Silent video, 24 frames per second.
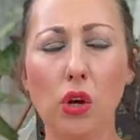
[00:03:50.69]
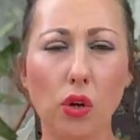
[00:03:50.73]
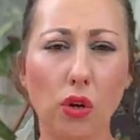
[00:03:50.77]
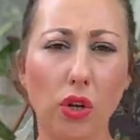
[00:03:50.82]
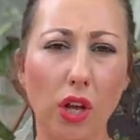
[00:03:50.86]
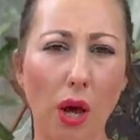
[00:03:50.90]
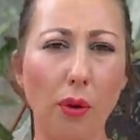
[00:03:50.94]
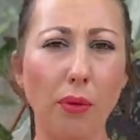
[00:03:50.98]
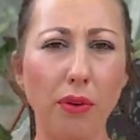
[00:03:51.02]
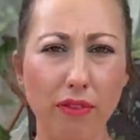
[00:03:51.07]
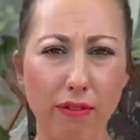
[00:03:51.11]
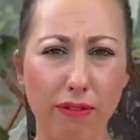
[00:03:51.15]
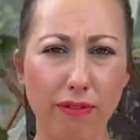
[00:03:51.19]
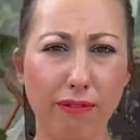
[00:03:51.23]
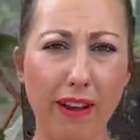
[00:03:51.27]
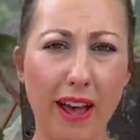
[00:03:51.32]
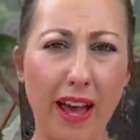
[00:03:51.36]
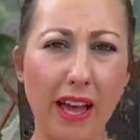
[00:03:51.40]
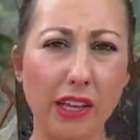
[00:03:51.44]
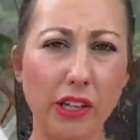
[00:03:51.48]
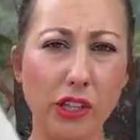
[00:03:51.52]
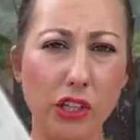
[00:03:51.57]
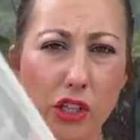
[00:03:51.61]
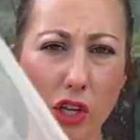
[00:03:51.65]
go and
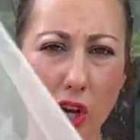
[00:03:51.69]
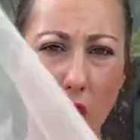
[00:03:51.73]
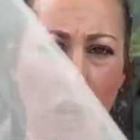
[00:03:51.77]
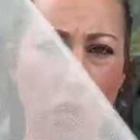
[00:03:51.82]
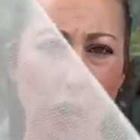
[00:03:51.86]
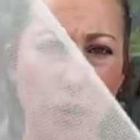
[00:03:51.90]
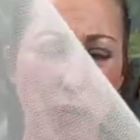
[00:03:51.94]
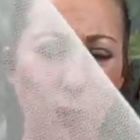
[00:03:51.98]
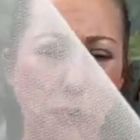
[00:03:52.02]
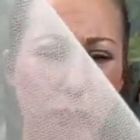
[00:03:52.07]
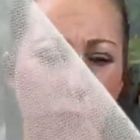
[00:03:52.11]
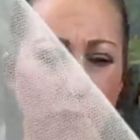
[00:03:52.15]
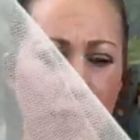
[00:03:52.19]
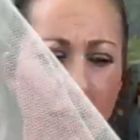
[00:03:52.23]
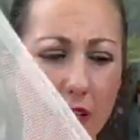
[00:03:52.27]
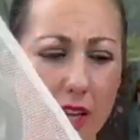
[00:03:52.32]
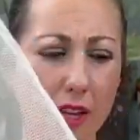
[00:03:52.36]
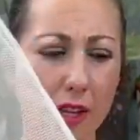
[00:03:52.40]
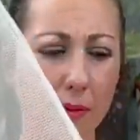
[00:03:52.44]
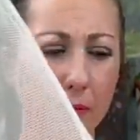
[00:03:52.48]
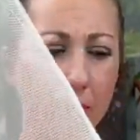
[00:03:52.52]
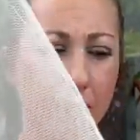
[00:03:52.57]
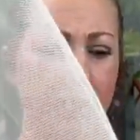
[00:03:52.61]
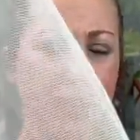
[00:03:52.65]
find your own
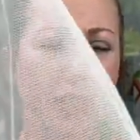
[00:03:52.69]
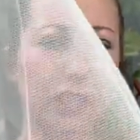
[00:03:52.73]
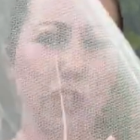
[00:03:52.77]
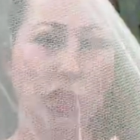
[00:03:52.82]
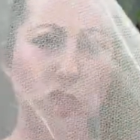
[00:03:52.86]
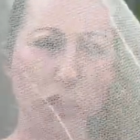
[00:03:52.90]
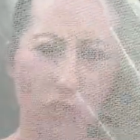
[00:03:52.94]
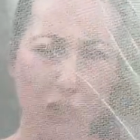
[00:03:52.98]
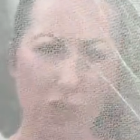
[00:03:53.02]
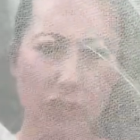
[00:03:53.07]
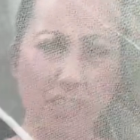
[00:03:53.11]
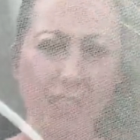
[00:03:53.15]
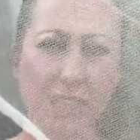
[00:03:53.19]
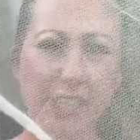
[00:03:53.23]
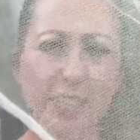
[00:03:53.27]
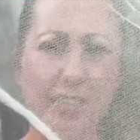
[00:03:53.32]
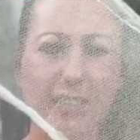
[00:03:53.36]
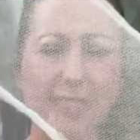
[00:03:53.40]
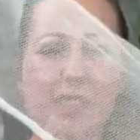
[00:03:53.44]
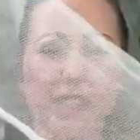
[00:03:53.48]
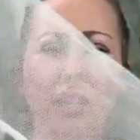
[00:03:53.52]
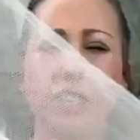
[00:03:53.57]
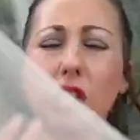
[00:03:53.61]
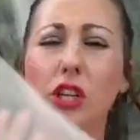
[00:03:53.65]

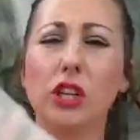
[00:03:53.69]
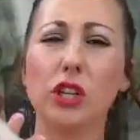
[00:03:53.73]
studies,